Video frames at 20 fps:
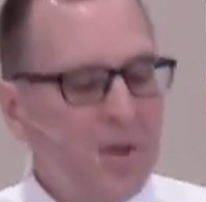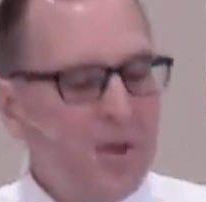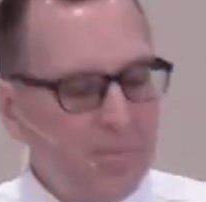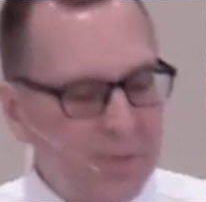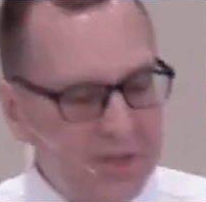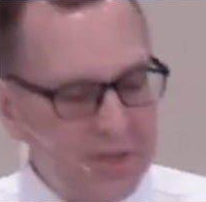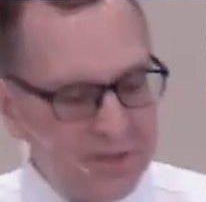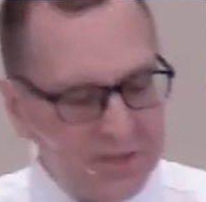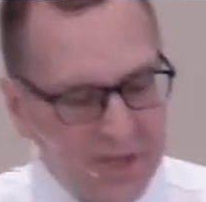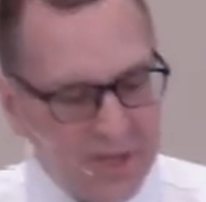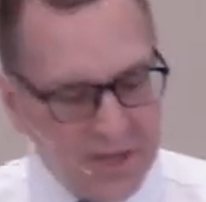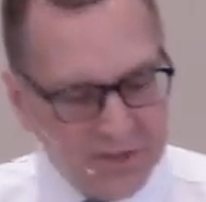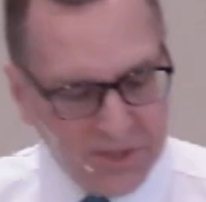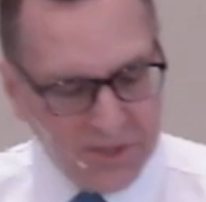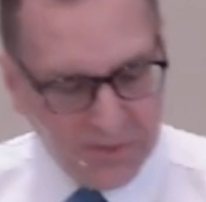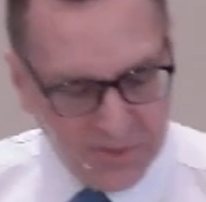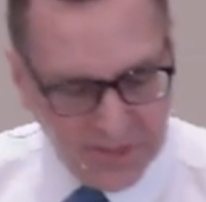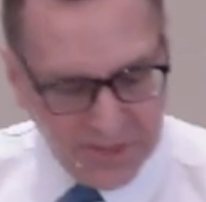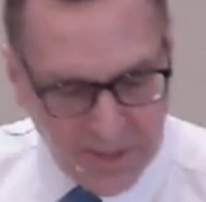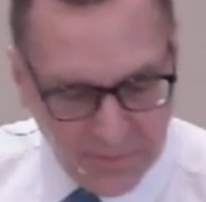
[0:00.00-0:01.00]
But there's
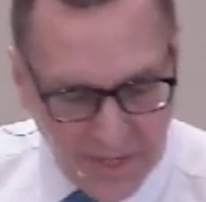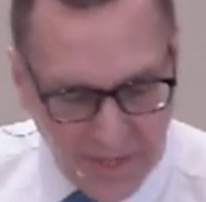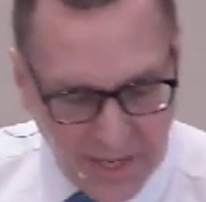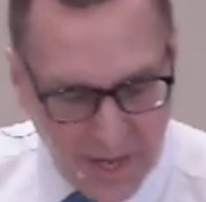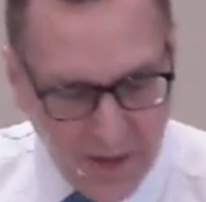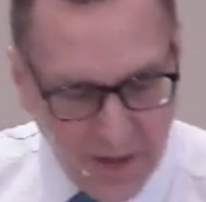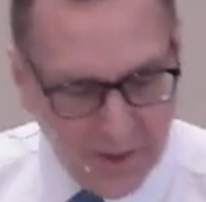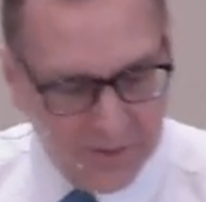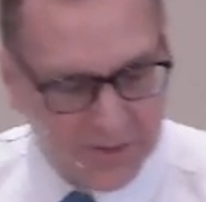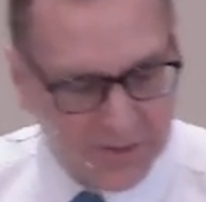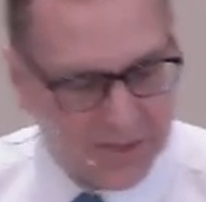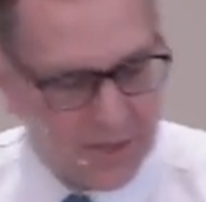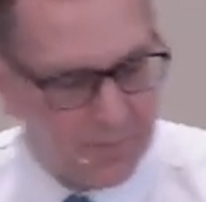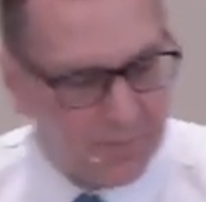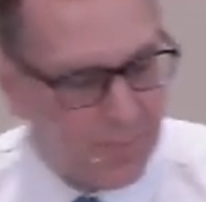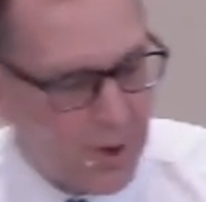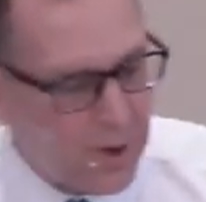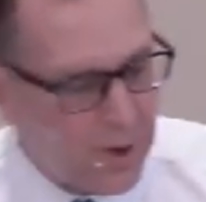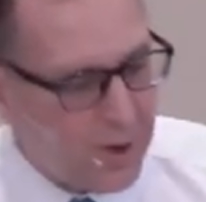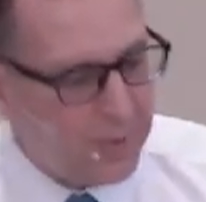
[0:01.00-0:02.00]
also something else that
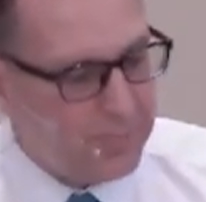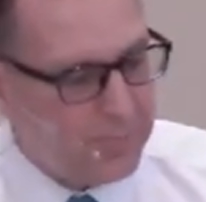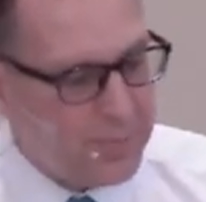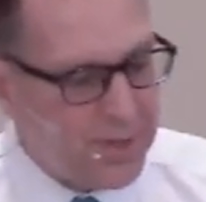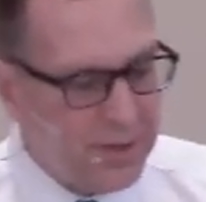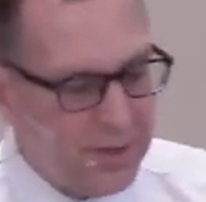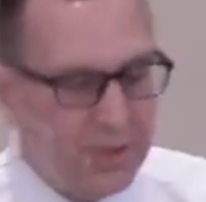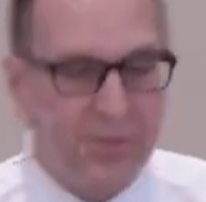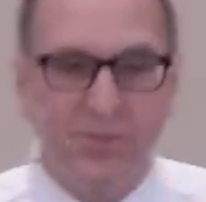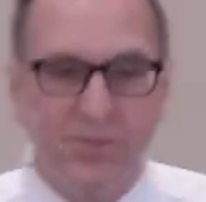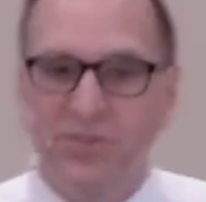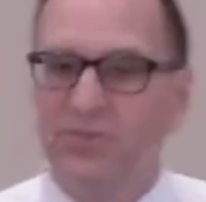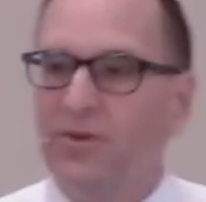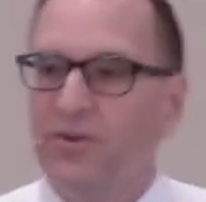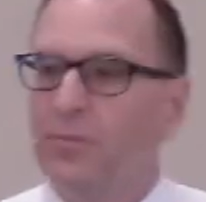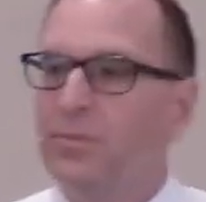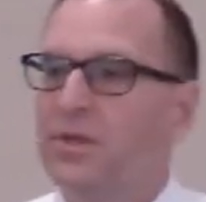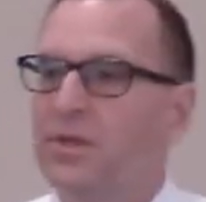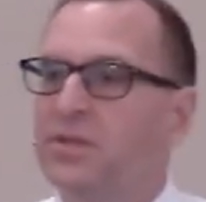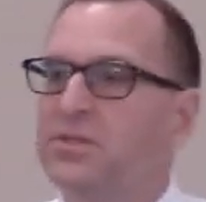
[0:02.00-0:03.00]
Paul builds
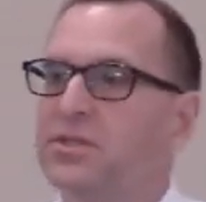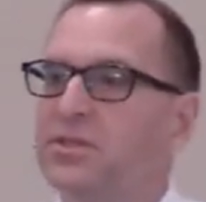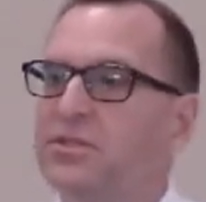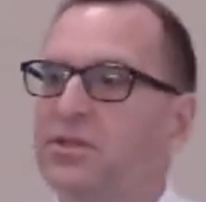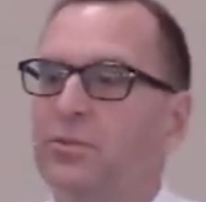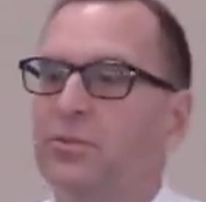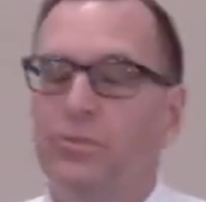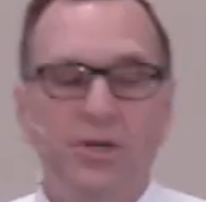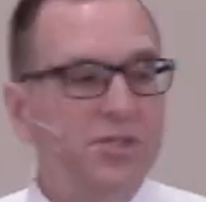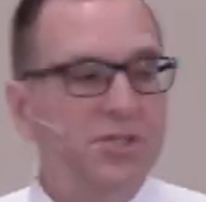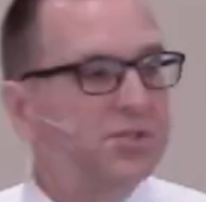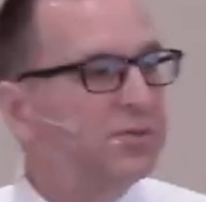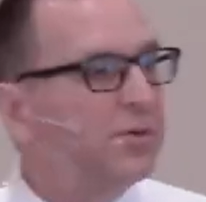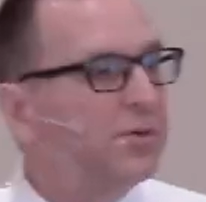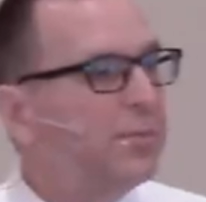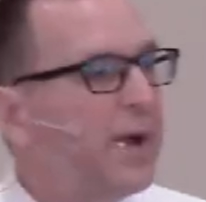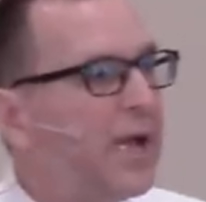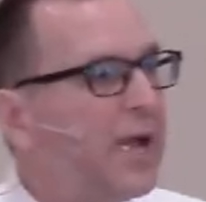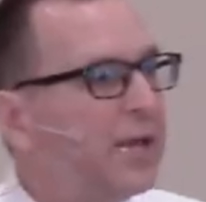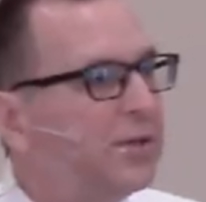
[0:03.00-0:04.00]
from this as a rich
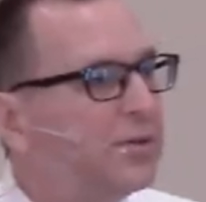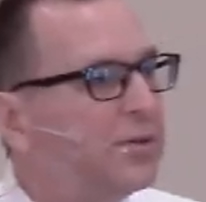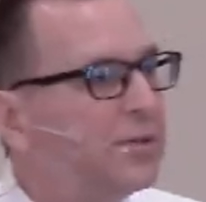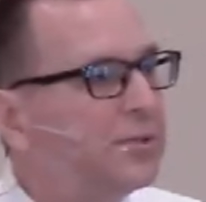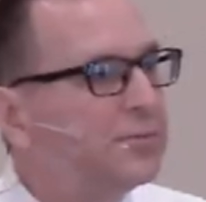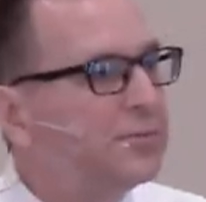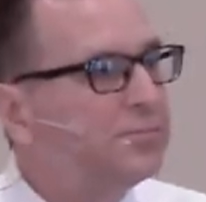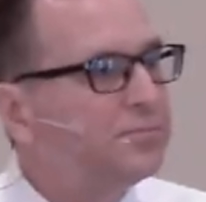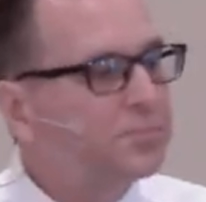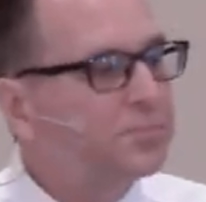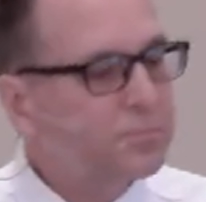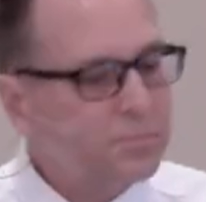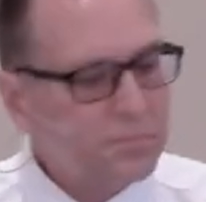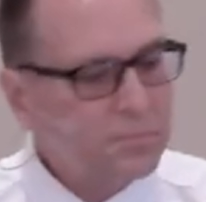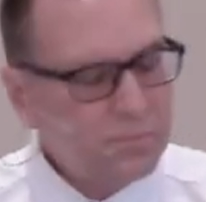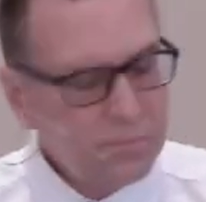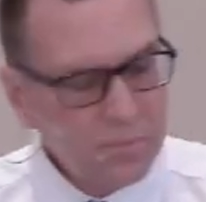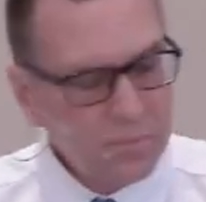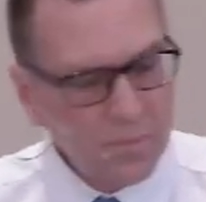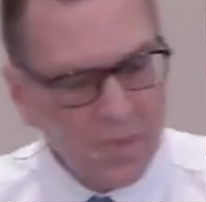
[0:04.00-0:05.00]
reminder.
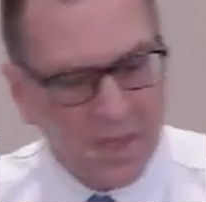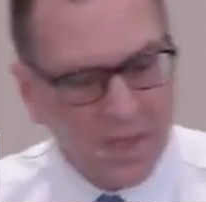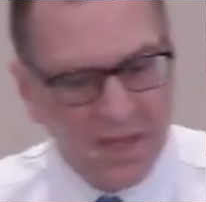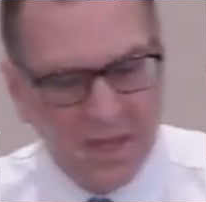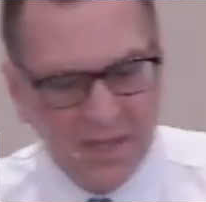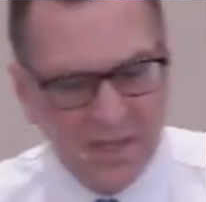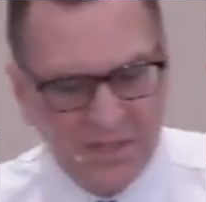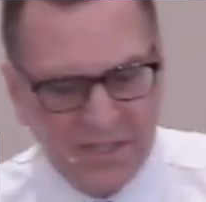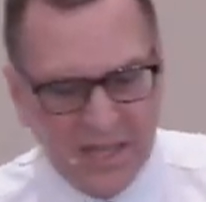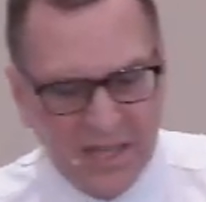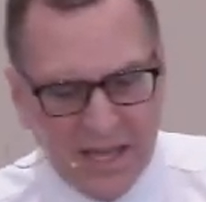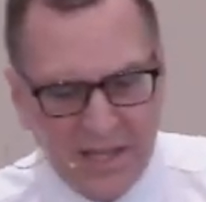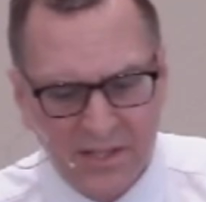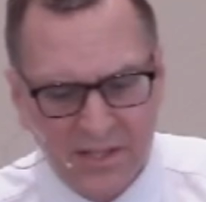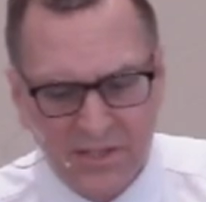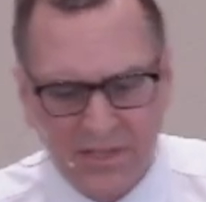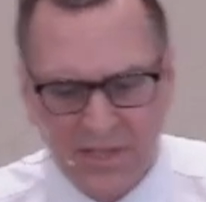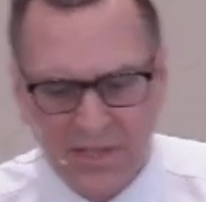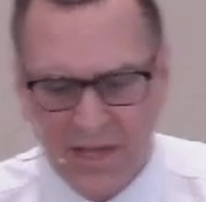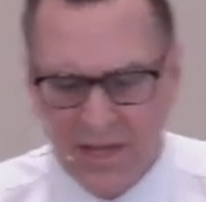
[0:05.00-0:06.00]
He
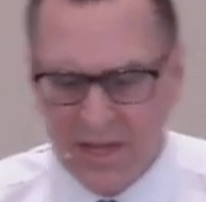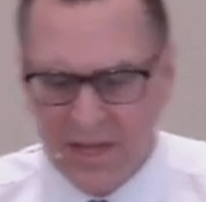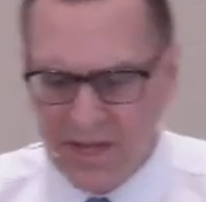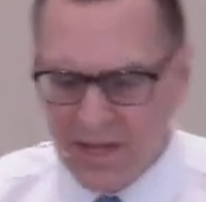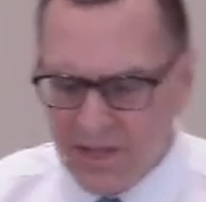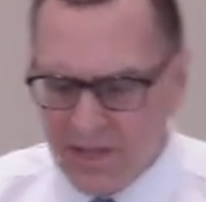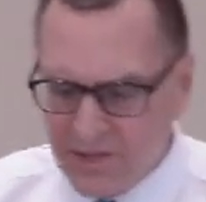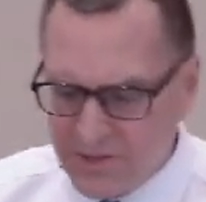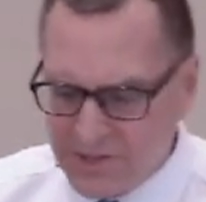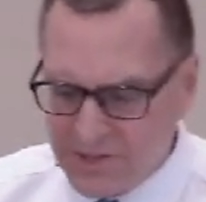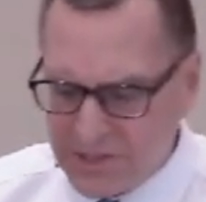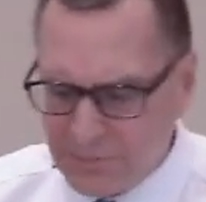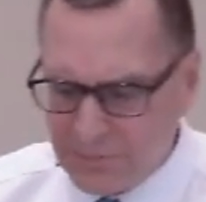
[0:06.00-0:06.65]
says there's a